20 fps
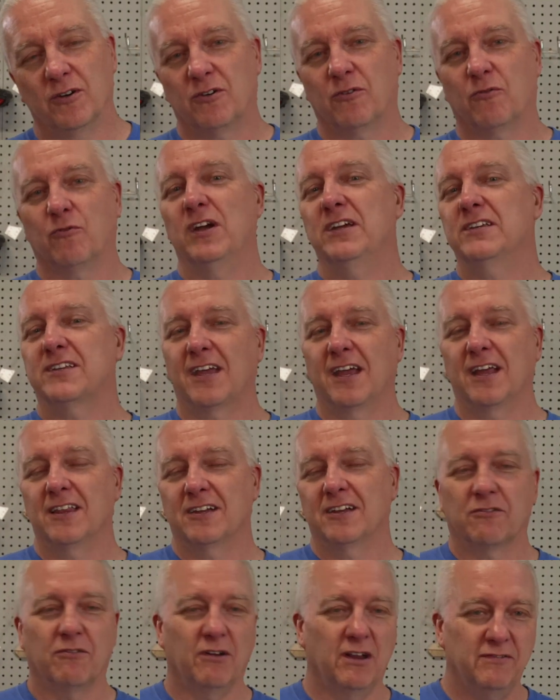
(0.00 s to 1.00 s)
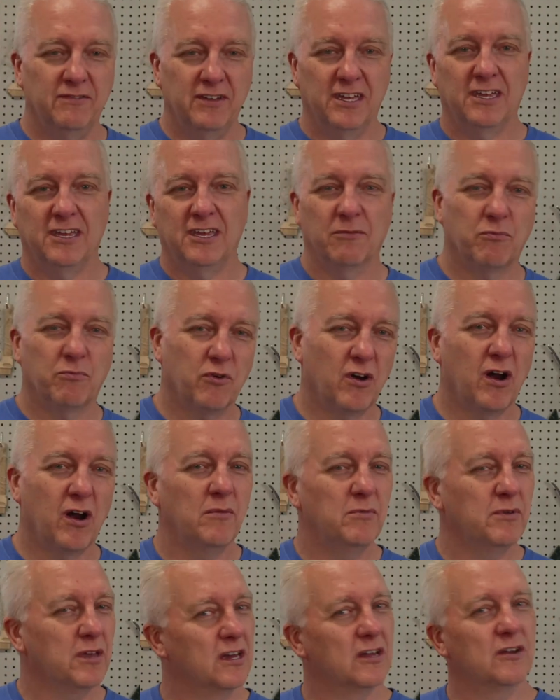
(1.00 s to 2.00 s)
grayscale engraving, you're
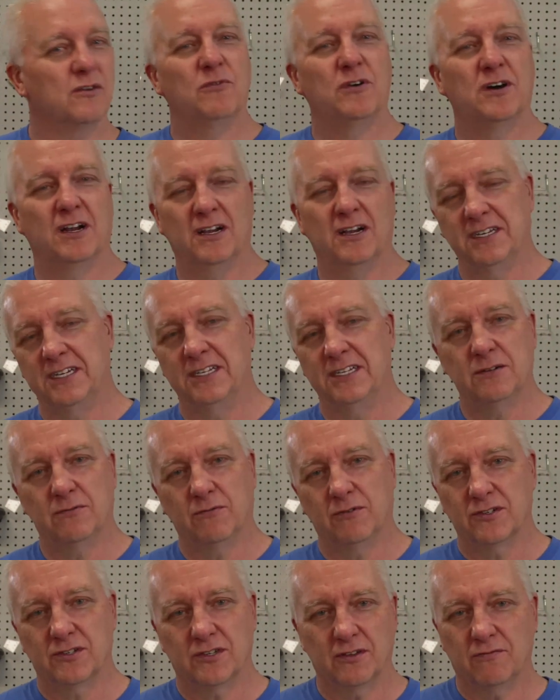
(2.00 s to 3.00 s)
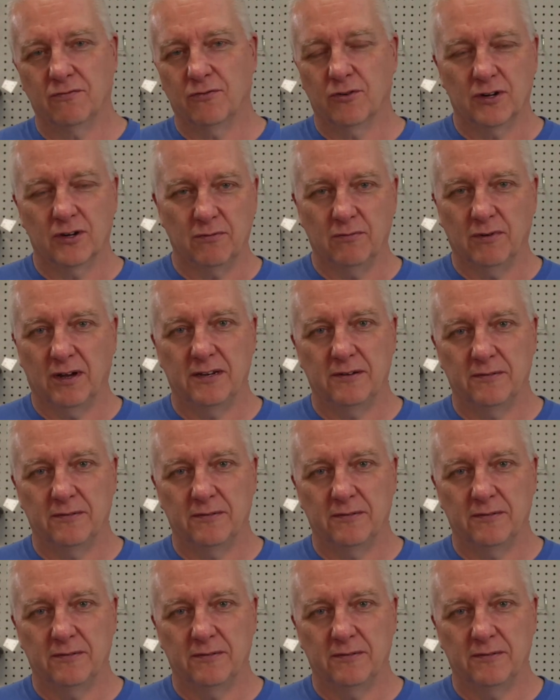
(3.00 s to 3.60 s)
probably going to want to lean towards the 40-watt.